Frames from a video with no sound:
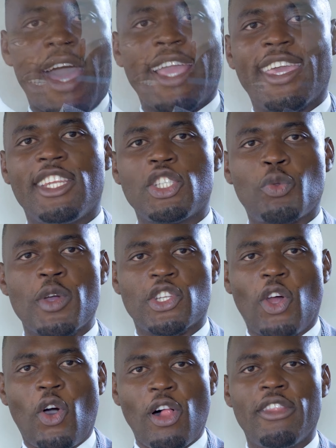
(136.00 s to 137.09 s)
I get this
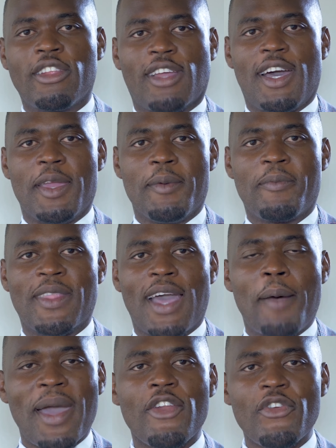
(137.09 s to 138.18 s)
question all the time.
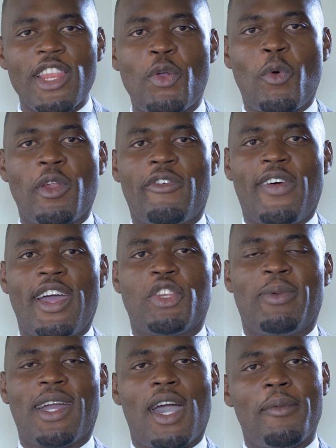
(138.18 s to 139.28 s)
Am I really qualified to
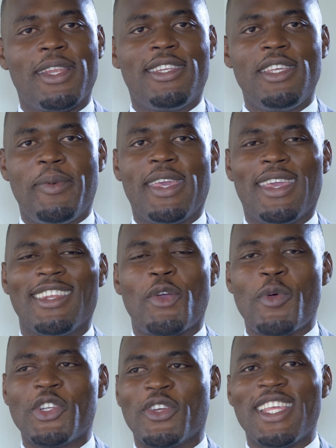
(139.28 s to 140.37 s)
become a DBA? The
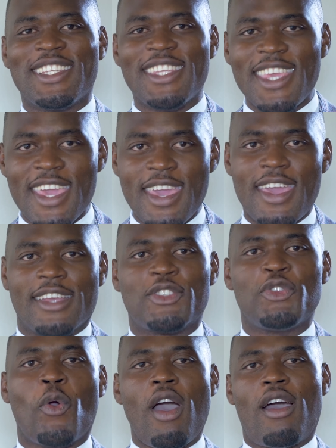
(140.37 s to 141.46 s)
question is
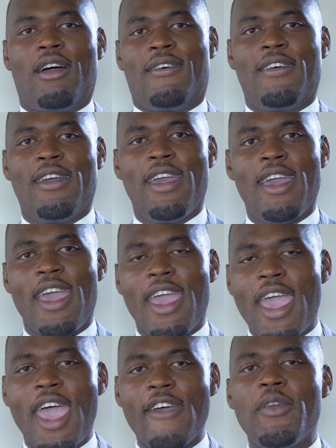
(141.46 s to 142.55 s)
yes, you are.
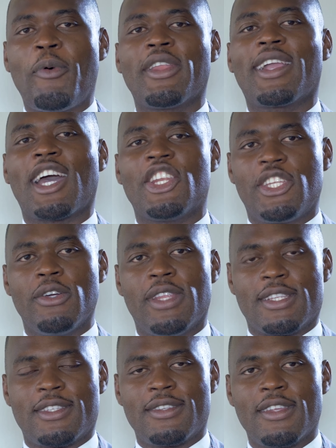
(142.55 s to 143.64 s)
Everybody can do
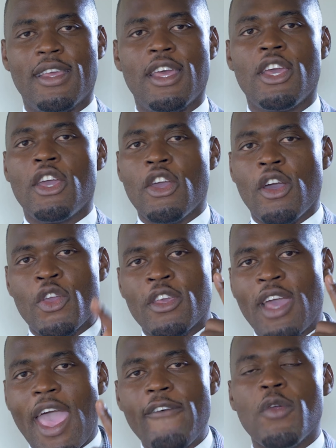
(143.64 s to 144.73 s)
this.
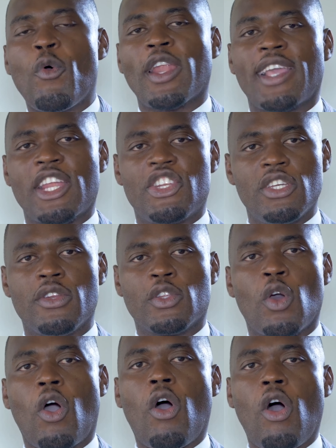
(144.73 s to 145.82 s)
Everyone can do
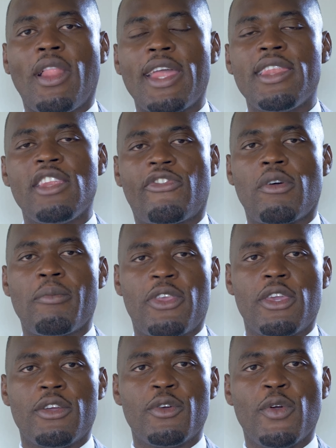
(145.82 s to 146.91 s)
it. All I need from
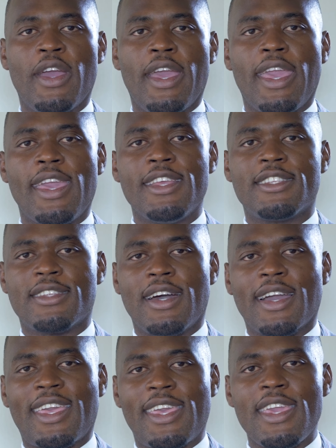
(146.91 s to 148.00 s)
you is
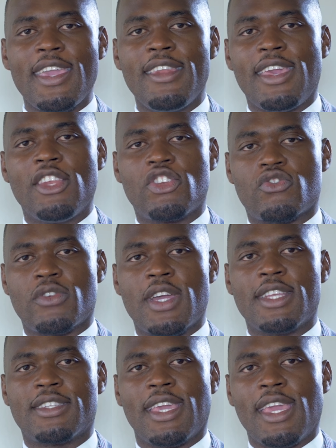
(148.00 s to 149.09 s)
a keen
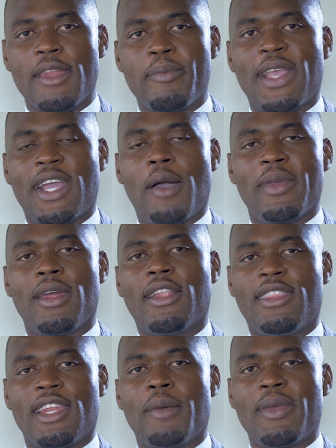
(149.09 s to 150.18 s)
interest in becoming a
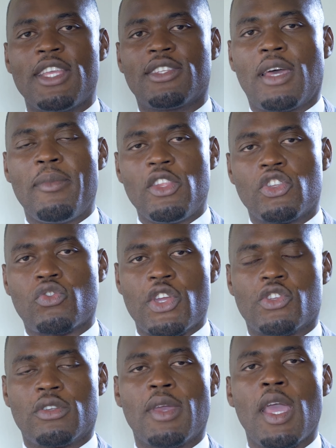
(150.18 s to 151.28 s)
database
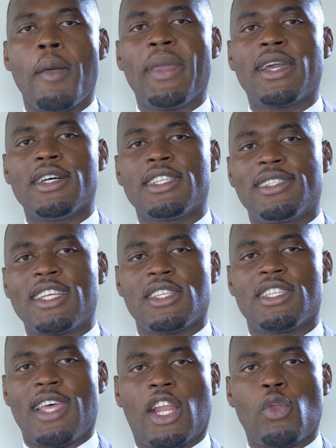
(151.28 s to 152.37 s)
administrator because that's
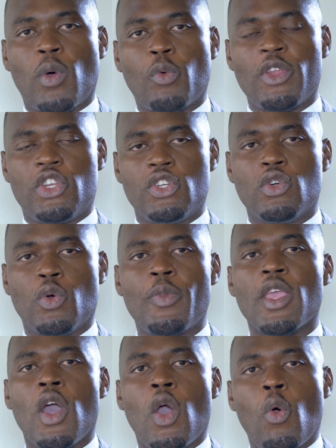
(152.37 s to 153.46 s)
exactly what we do.
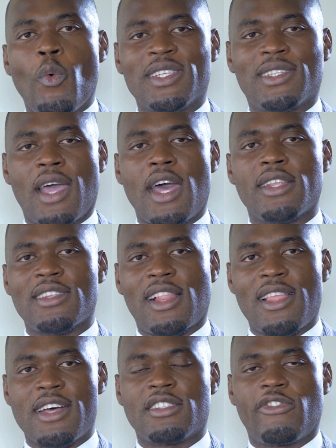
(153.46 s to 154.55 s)
We start
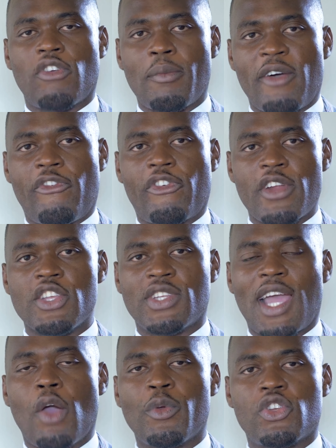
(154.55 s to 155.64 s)
classes from
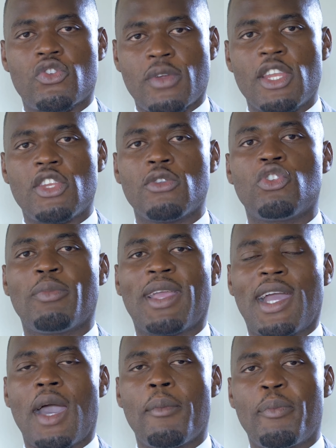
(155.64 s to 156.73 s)
afresh and we train you to
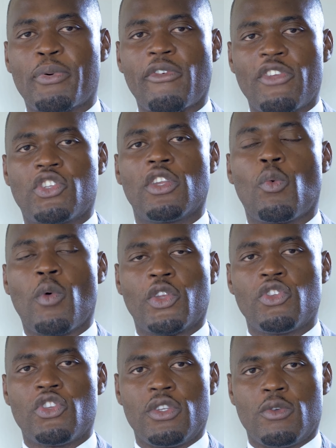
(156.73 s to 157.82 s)
become proficient in
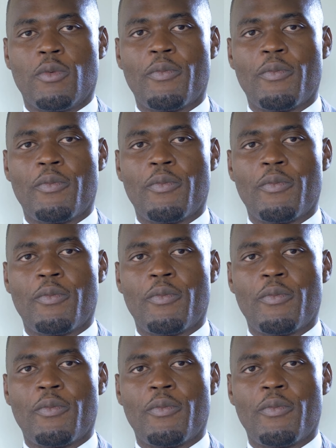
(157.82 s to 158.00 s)
what you do.